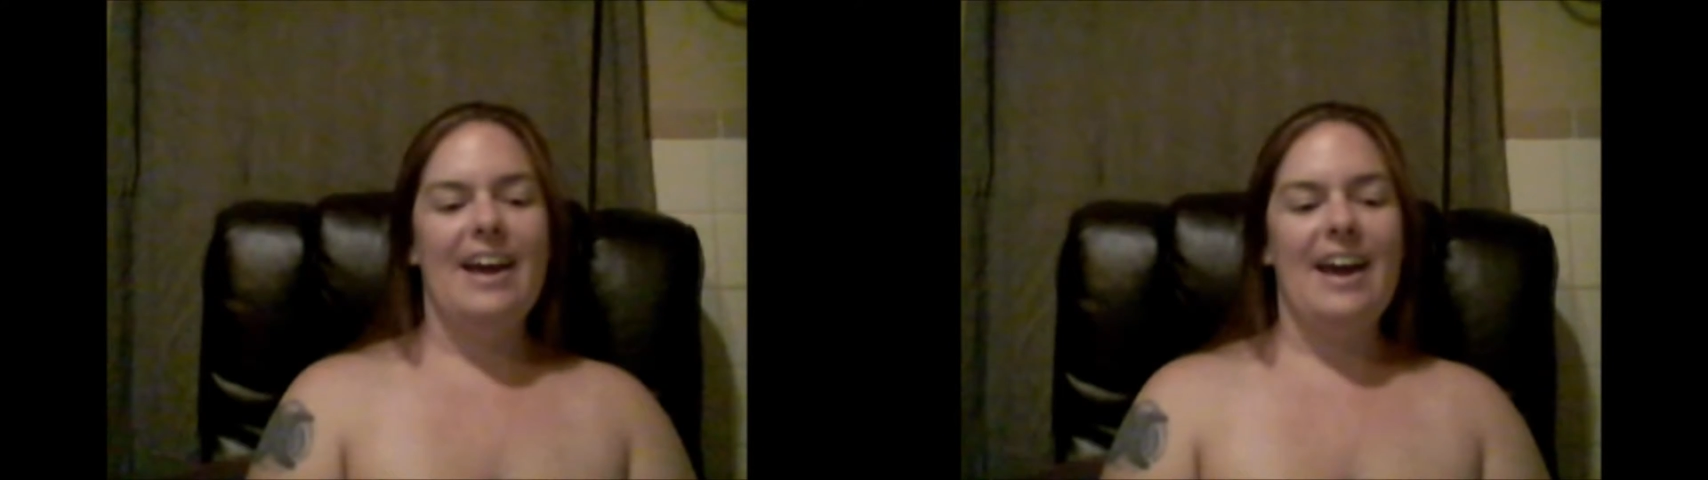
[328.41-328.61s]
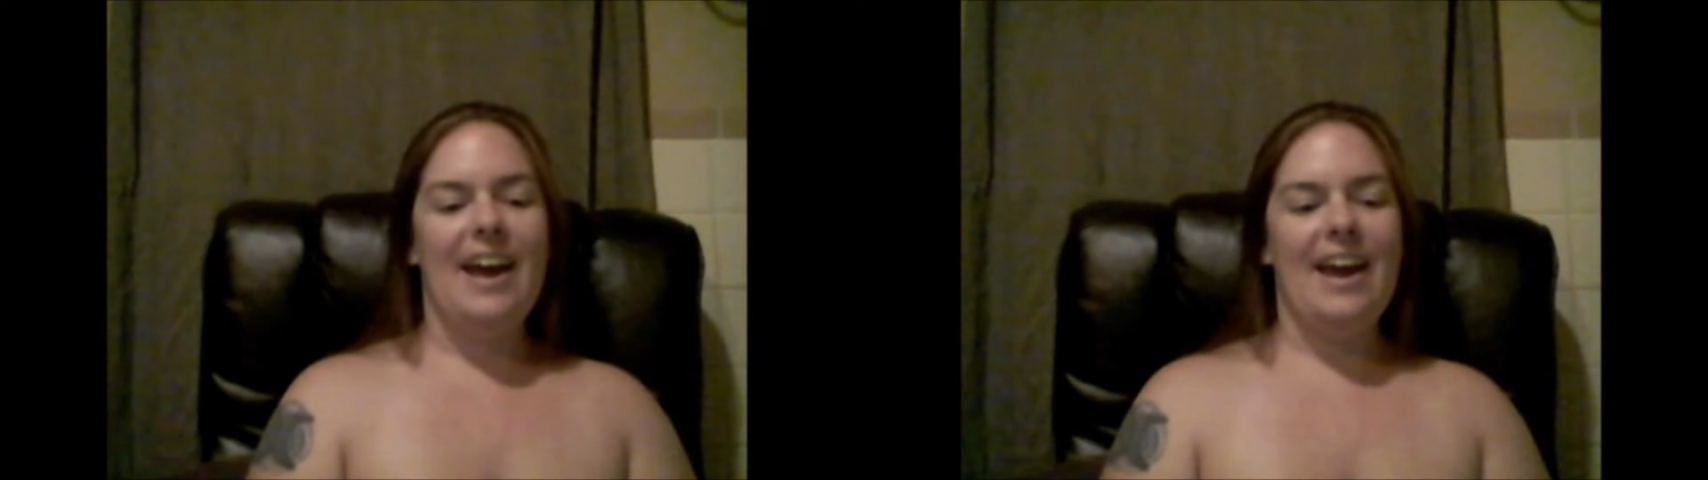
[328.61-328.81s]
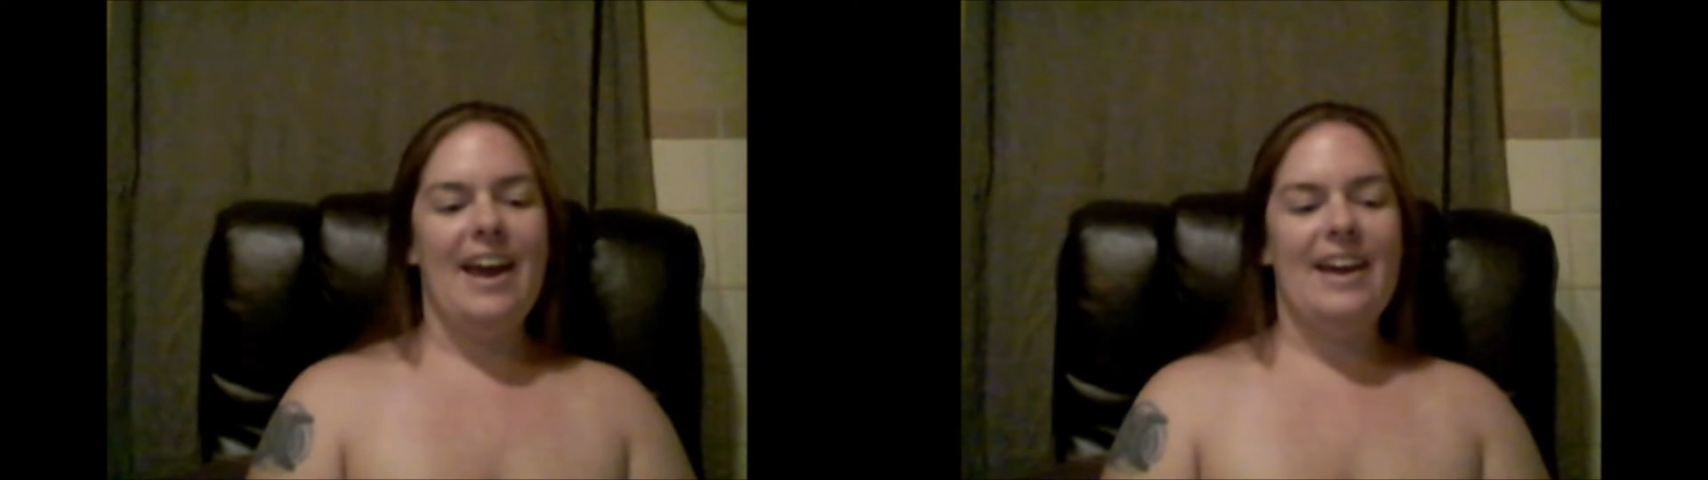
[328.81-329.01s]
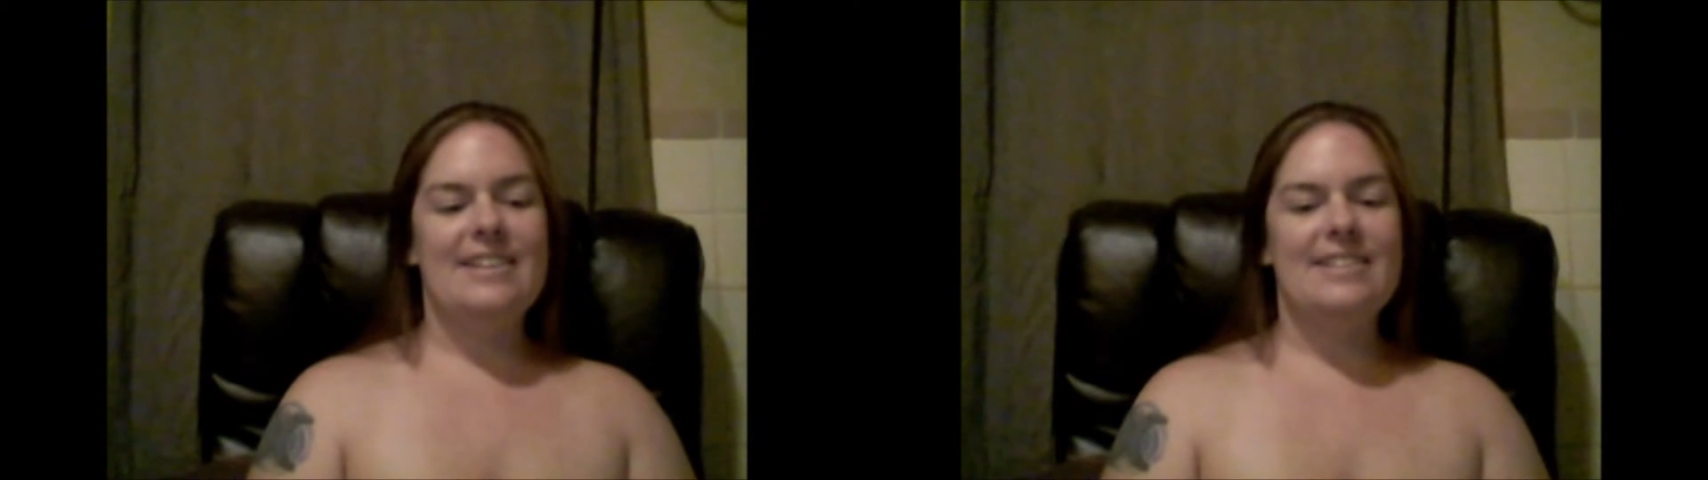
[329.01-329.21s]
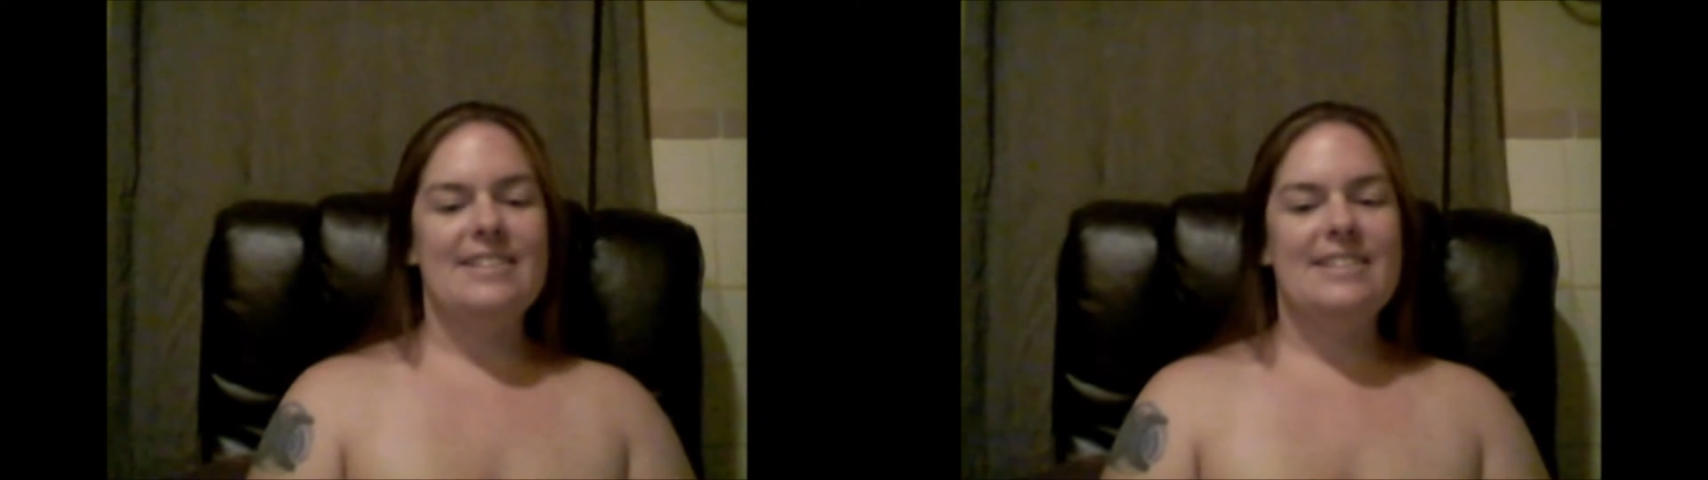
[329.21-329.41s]

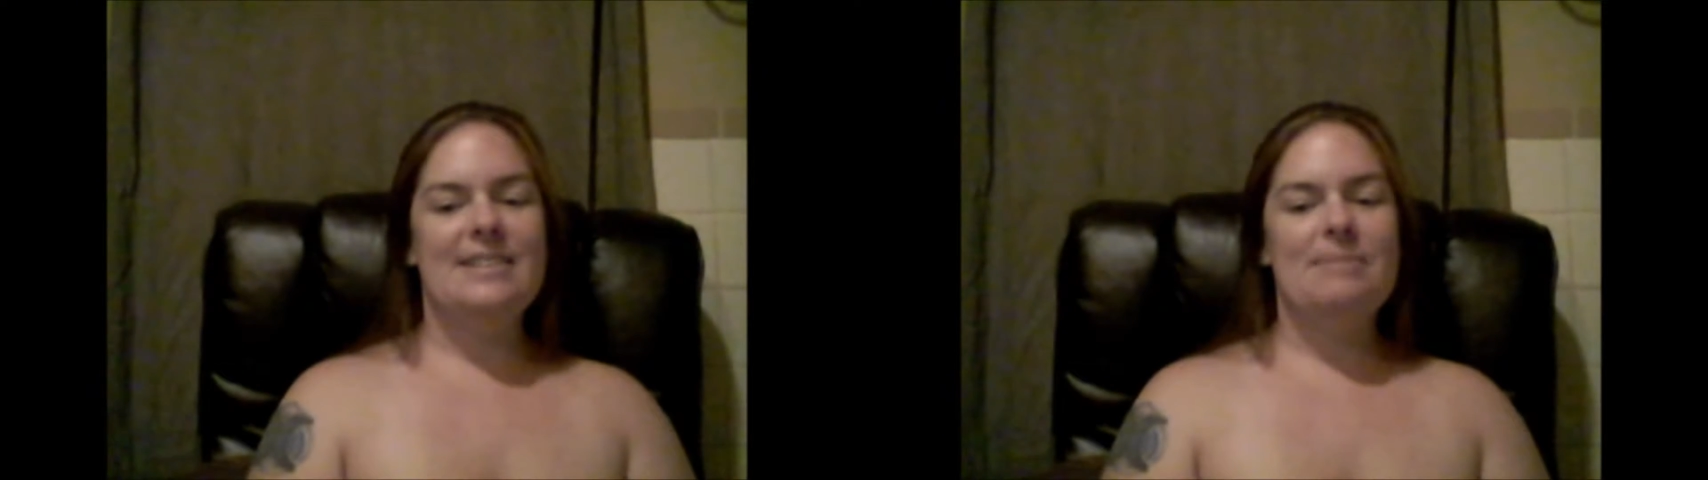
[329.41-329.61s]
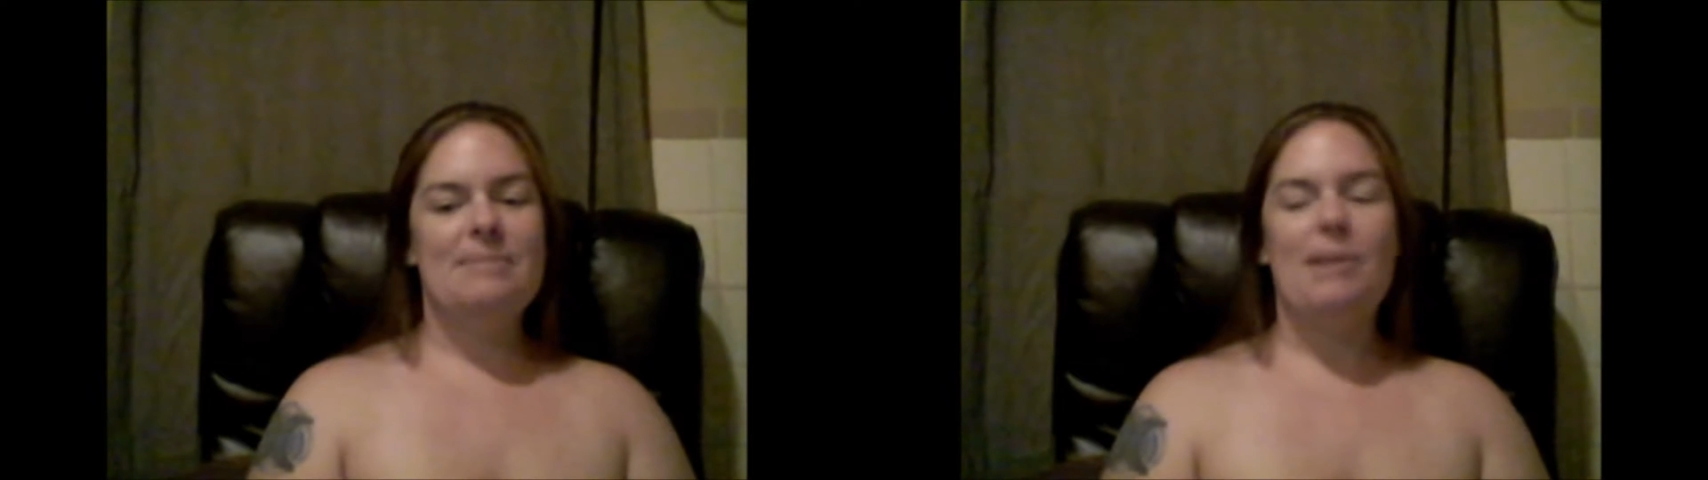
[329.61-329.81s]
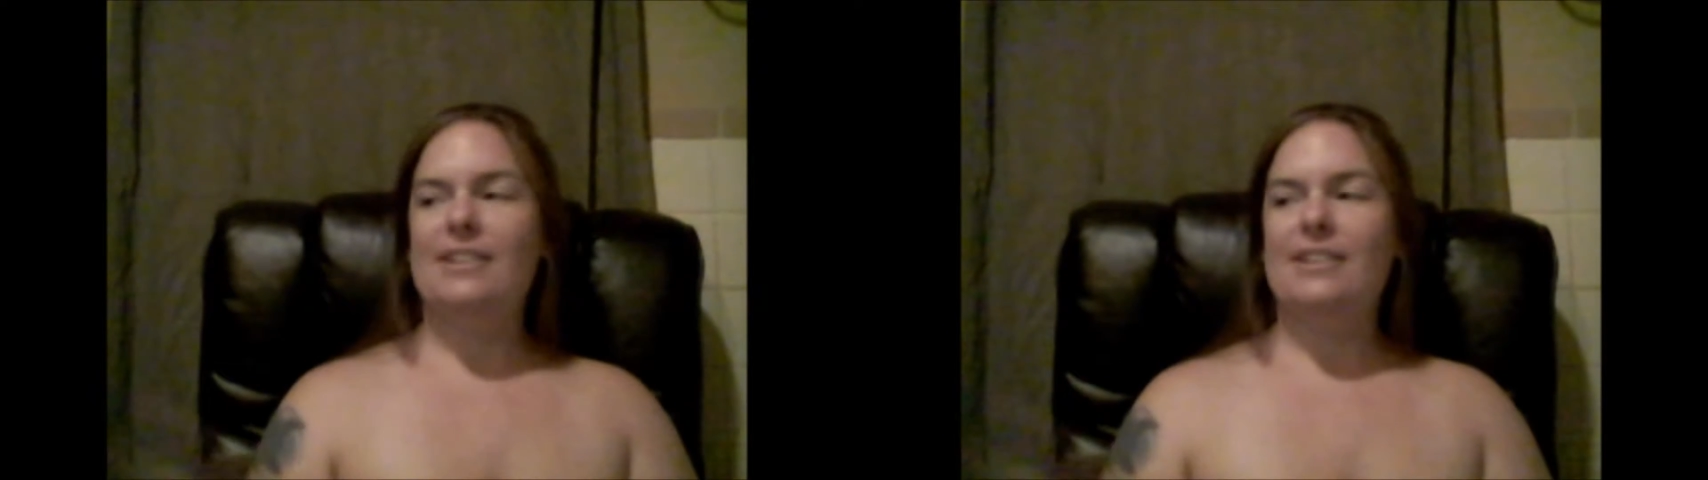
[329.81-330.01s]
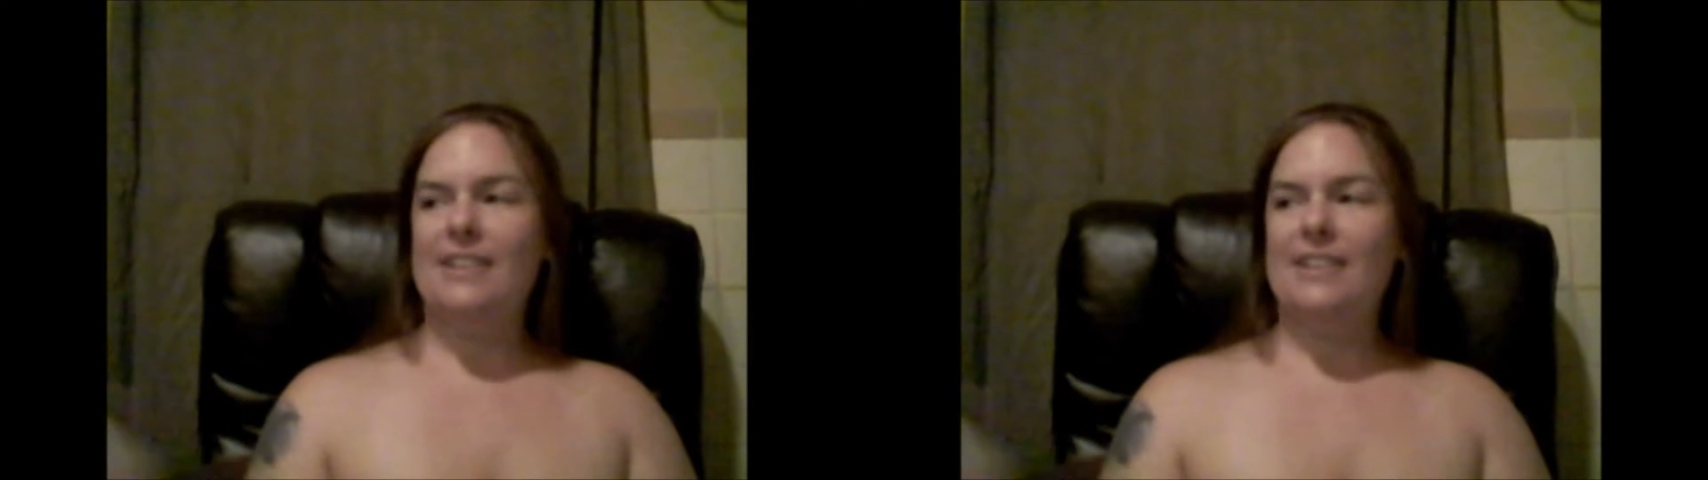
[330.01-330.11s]
and Michael and